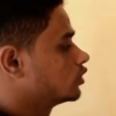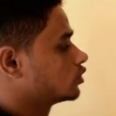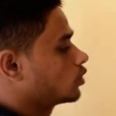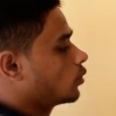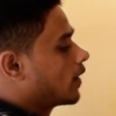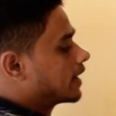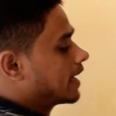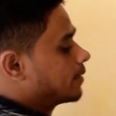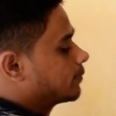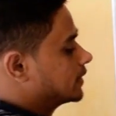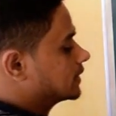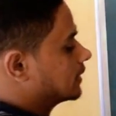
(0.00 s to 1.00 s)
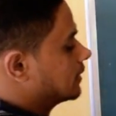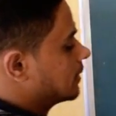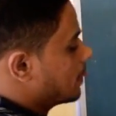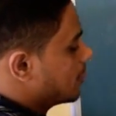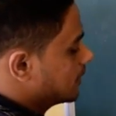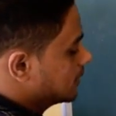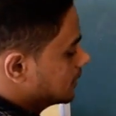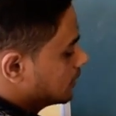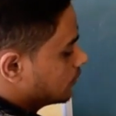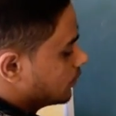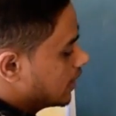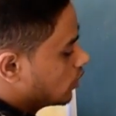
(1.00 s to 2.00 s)
So what happens,
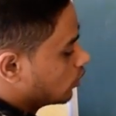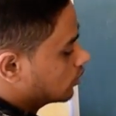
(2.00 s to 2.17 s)
we know